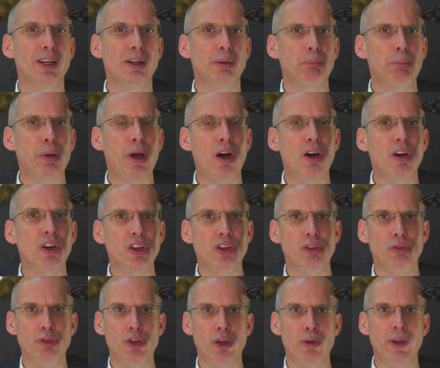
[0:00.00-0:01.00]
But are you
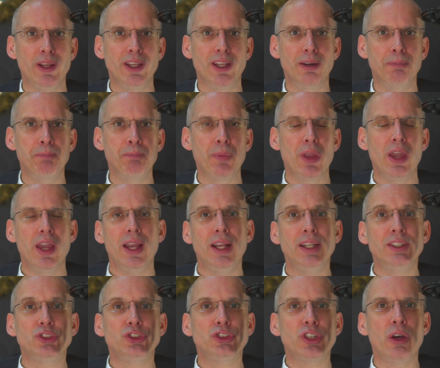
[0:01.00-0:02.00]
doing them?
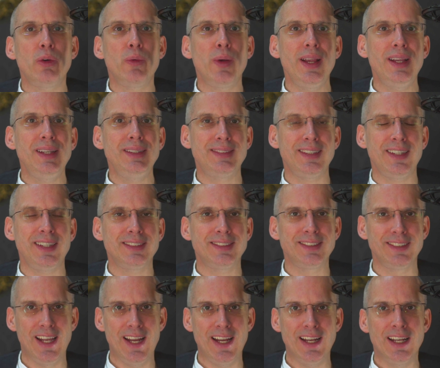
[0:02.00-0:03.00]
It's so easy,
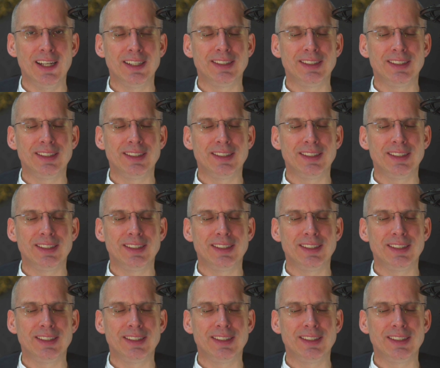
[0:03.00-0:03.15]
isn't it,